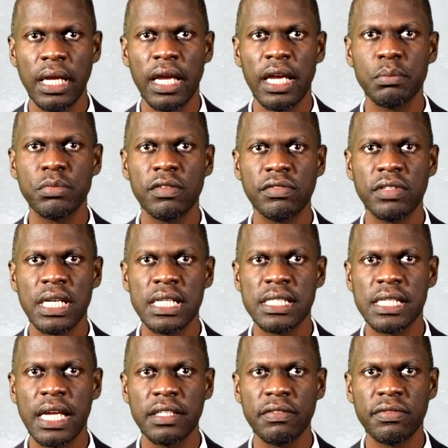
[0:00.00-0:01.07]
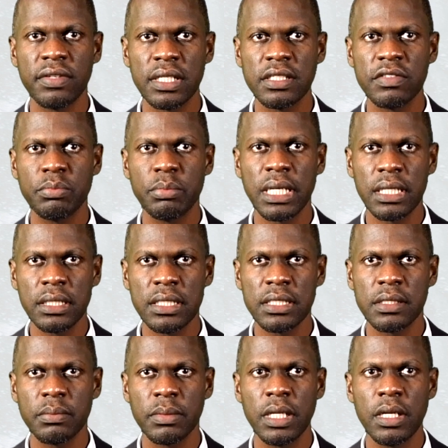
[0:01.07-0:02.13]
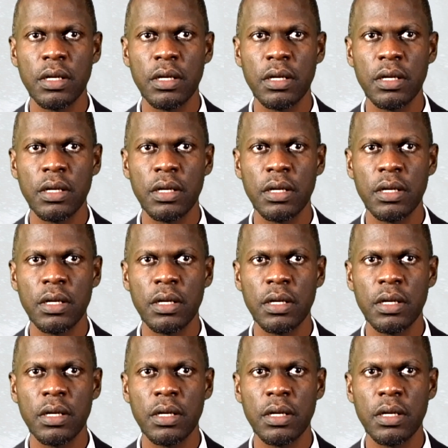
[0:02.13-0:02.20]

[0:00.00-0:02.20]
and provides an effective mechanism